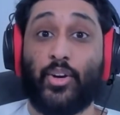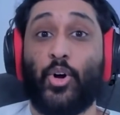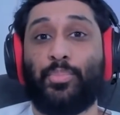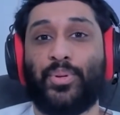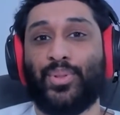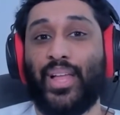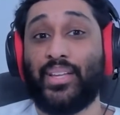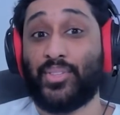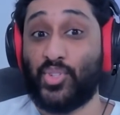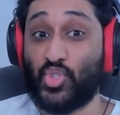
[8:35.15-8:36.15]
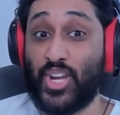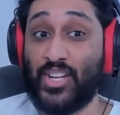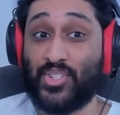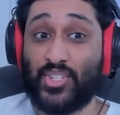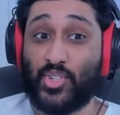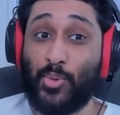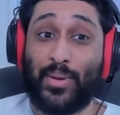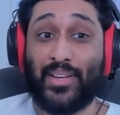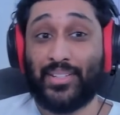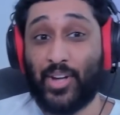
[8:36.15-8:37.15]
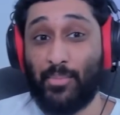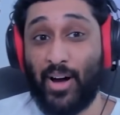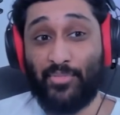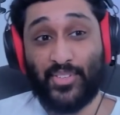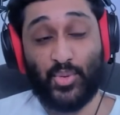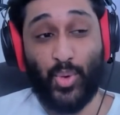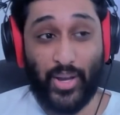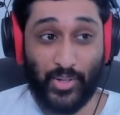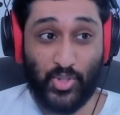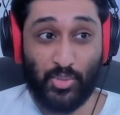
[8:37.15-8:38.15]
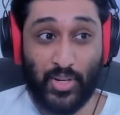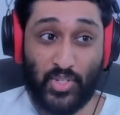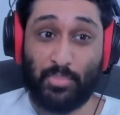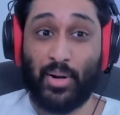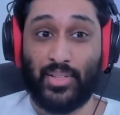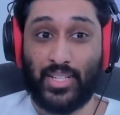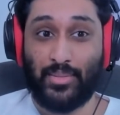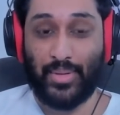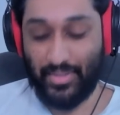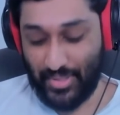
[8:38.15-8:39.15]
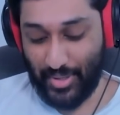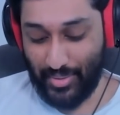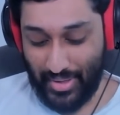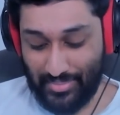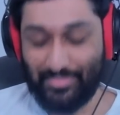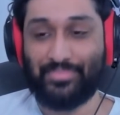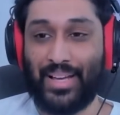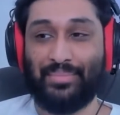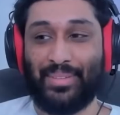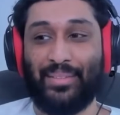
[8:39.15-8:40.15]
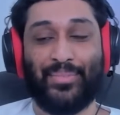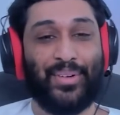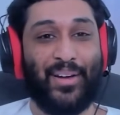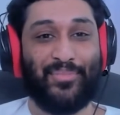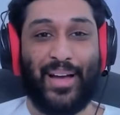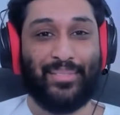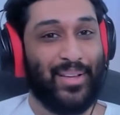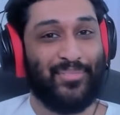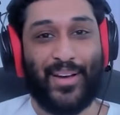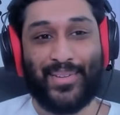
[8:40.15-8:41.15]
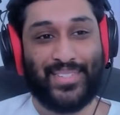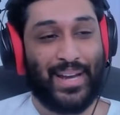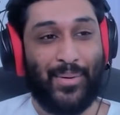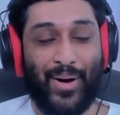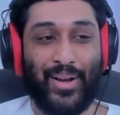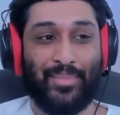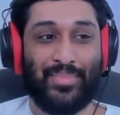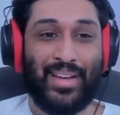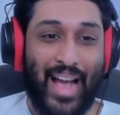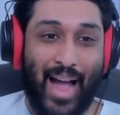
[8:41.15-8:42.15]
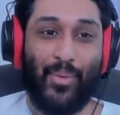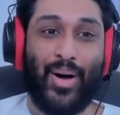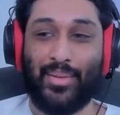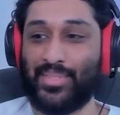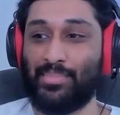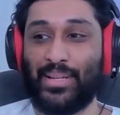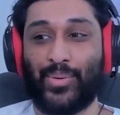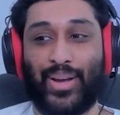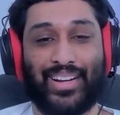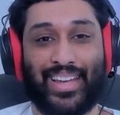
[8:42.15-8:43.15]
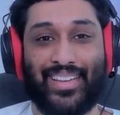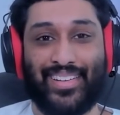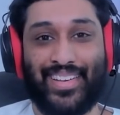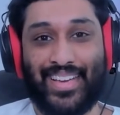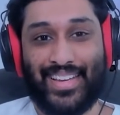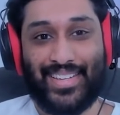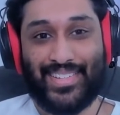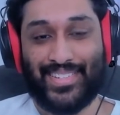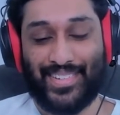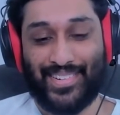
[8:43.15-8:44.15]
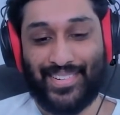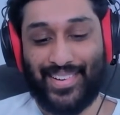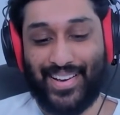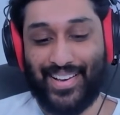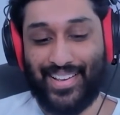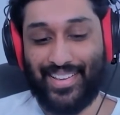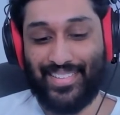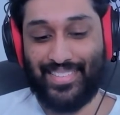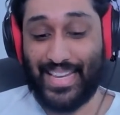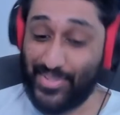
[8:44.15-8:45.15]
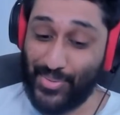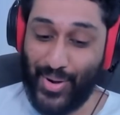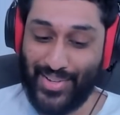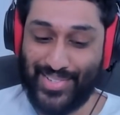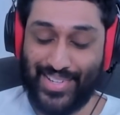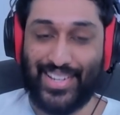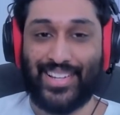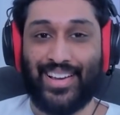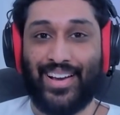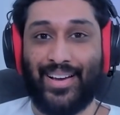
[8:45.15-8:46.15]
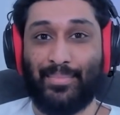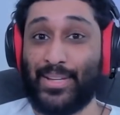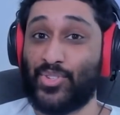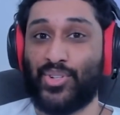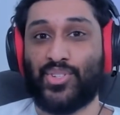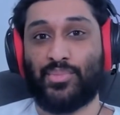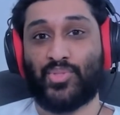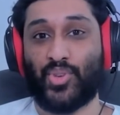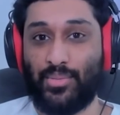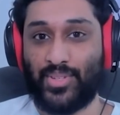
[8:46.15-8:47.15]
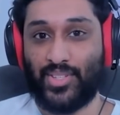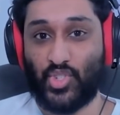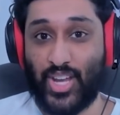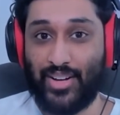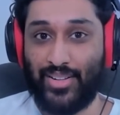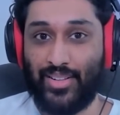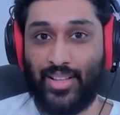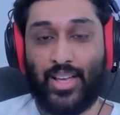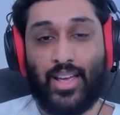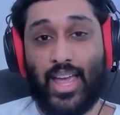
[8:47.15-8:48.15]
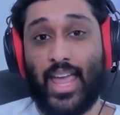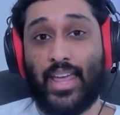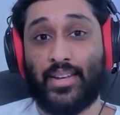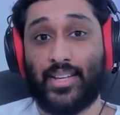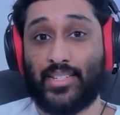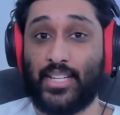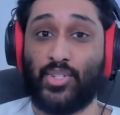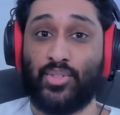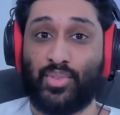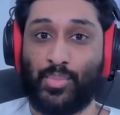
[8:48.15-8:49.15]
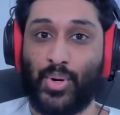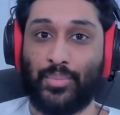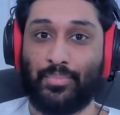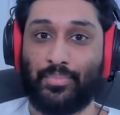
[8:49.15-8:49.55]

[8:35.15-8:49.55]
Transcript: Hope you like those changes. Hope I didn't come off as a whiner too much. I probably did, but I love Faust, and I want him to be great again. So thanks for watching. Make sure to subscribe to the channel, and stay tuned for more.